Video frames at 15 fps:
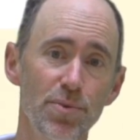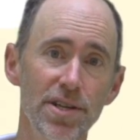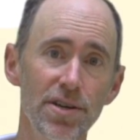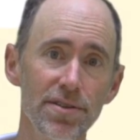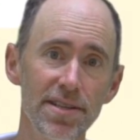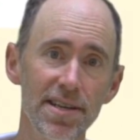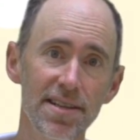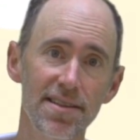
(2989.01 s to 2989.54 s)
We
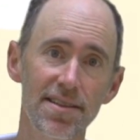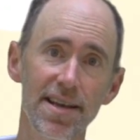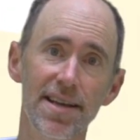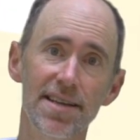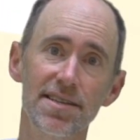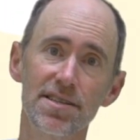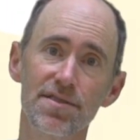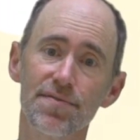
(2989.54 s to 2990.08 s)
don't think that they
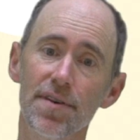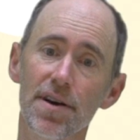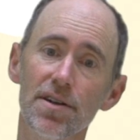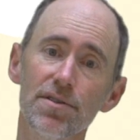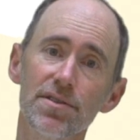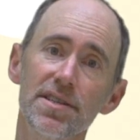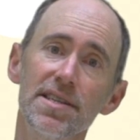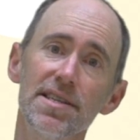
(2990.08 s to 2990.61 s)
can just
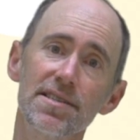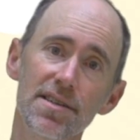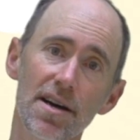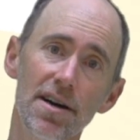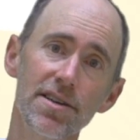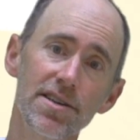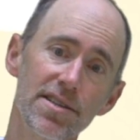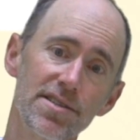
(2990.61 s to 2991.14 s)
follow the disk
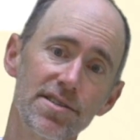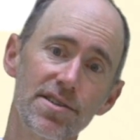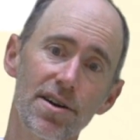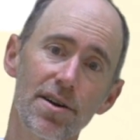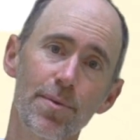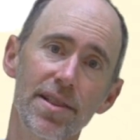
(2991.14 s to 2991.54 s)
onto the star.